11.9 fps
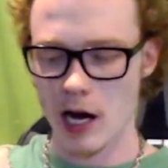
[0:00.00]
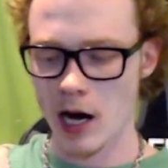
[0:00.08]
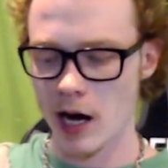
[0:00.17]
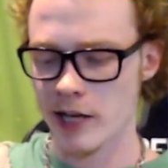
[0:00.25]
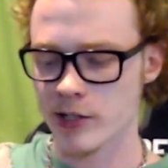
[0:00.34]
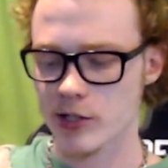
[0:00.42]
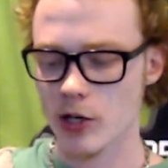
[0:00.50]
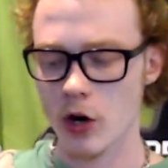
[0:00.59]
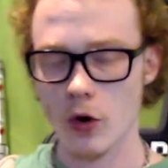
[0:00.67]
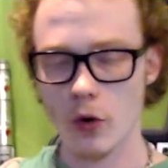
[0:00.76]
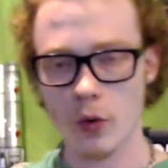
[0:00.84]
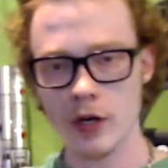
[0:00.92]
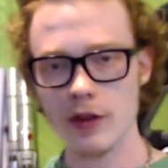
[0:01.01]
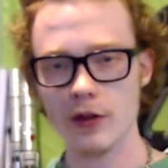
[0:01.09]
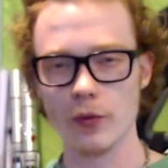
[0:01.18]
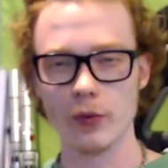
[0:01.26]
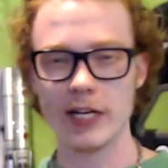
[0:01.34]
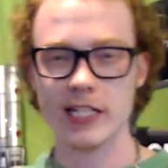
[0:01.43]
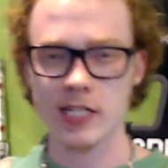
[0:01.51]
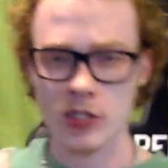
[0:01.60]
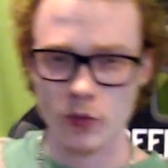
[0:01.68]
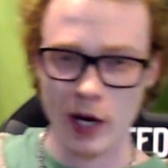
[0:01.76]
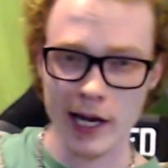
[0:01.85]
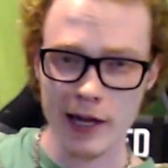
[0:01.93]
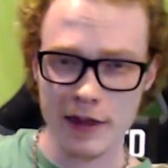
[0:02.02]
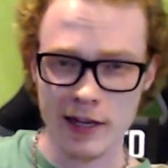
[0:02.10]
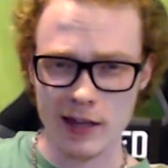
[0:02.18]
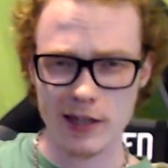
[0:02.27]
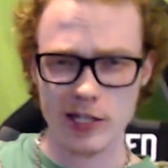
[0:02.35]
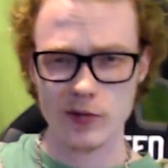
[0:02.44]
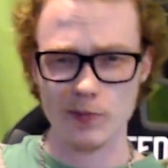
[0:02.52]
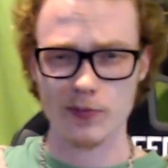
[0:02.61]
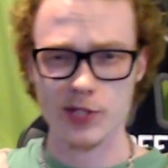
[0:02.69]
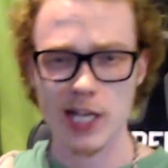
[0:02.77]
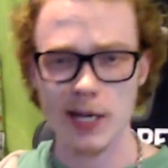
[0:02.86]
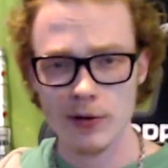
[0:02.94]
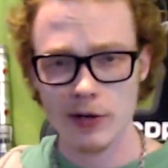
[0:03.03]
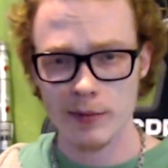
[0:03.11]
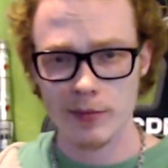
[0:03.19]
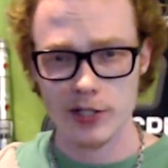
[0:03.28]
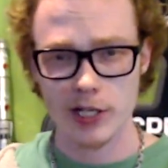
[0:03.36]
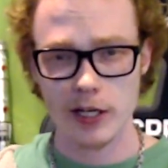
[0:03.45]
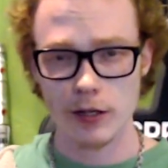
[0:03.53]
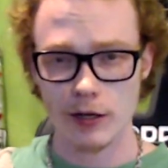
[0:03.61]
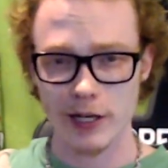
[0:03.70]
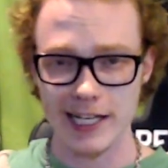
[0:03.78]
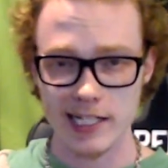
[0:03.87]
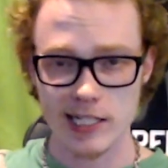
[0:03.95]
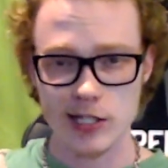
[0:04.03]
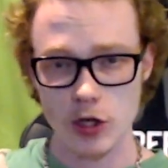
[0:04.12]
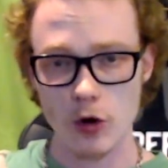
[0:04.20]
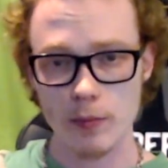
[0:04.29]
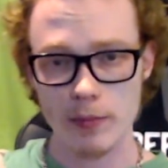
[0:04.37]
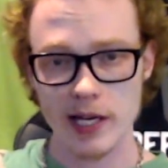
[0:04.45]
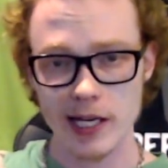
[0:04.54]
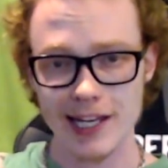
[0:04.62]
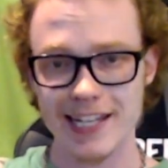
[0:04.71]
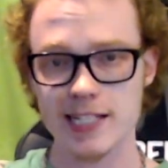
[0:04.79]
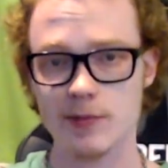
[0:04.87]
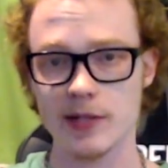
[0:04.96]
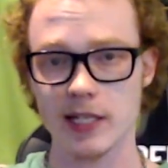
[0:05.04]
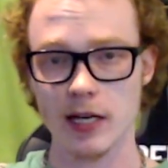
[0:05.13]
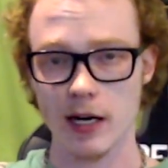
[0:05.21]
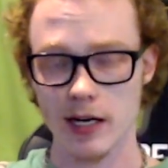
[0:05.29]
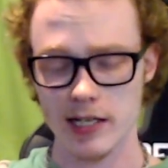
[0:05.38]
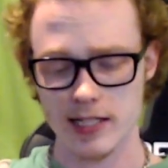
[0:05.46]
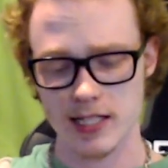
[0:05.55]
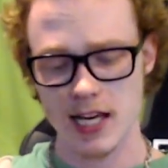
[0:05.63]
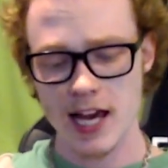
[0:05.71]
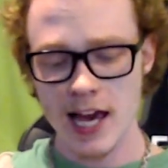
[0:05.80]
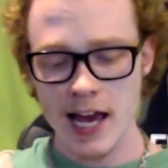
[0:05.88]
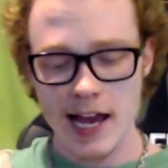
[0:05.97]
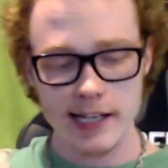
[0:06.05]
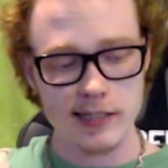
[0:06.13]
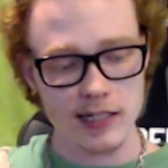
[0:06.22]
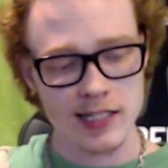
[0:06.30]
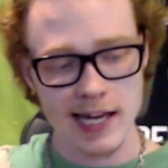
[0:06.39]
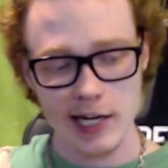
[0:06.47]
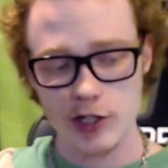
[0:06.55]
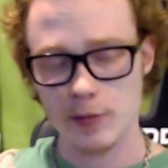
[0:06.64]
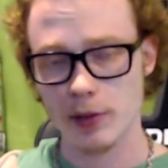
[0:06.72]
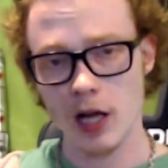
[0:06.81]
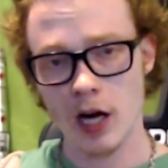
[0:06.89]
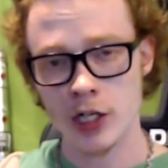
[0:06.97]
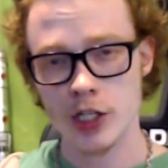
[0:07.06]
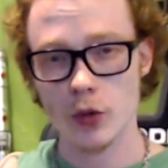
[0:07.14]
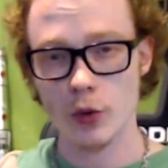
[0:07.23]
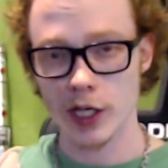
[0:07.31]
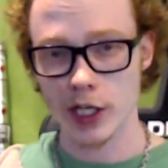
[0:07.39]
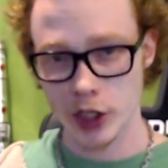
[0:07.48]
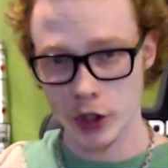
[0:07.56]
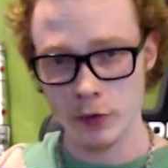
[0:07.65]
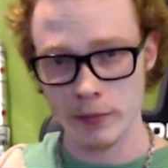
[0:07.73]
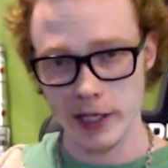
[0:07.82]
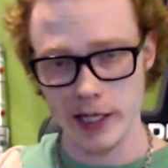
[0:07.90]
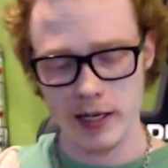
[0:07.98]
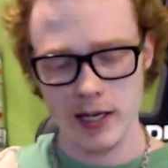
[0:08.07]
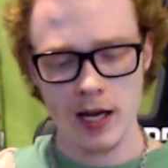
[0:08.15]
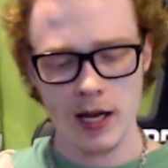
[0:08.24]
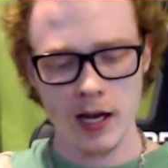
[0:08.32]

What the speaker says: And so one of the reasons why I think this saber in particular is so big is because it doesn't actually belong to a human.